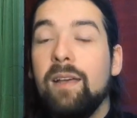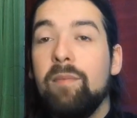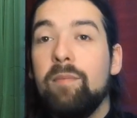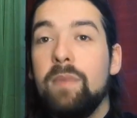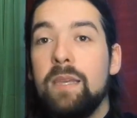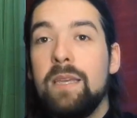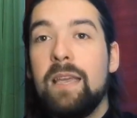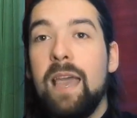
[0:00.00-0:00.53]

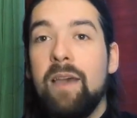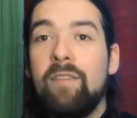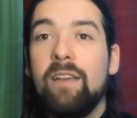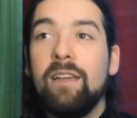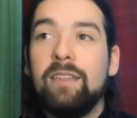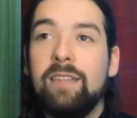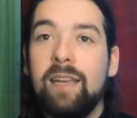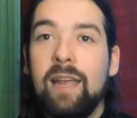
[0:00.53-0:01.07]
me
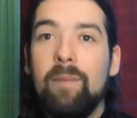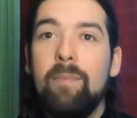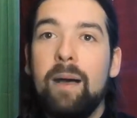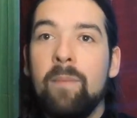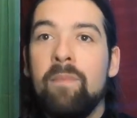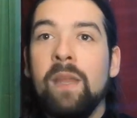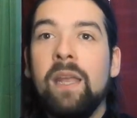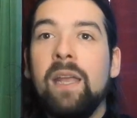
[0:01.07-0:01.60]
having a
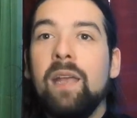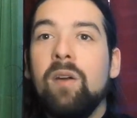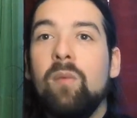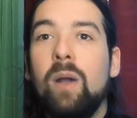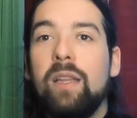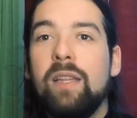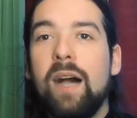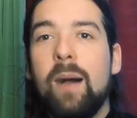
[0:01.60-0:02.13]
dilemma
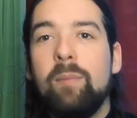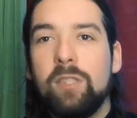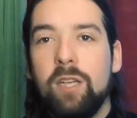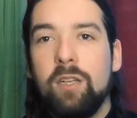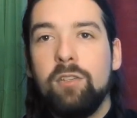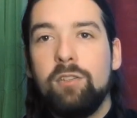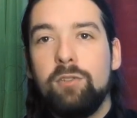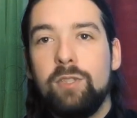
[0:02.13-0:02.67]
whether I'm
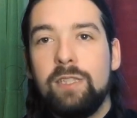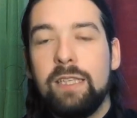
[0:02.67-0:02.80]
going to